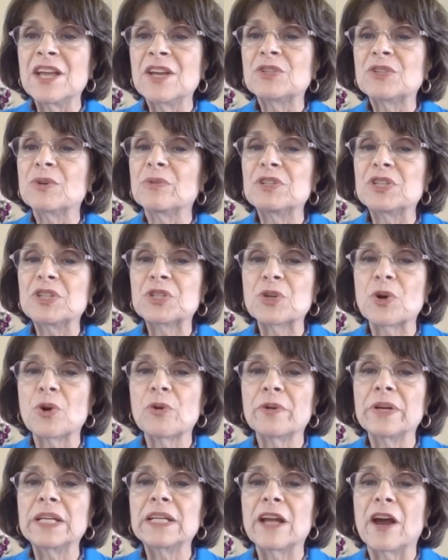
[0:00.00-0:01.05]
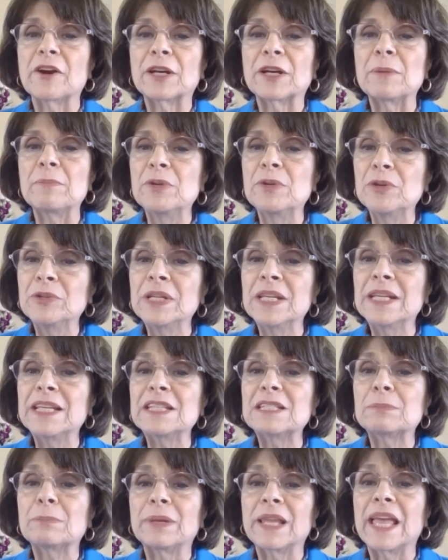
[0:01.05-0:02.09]
to ensuring our
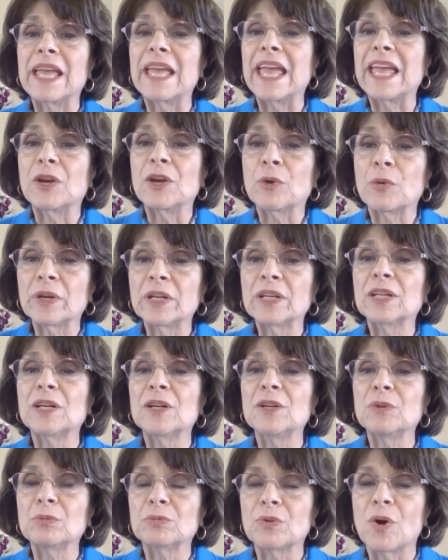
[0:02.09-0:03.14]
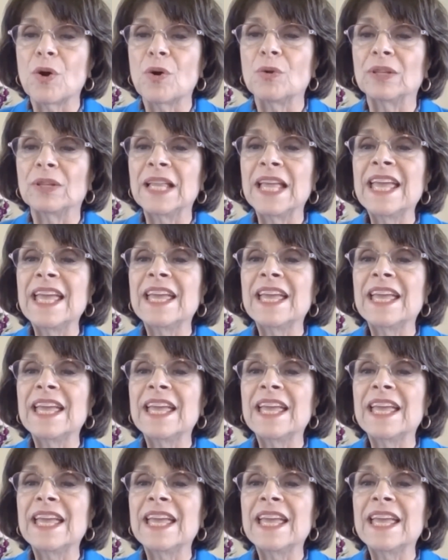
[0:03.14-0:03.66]
communities play a critical role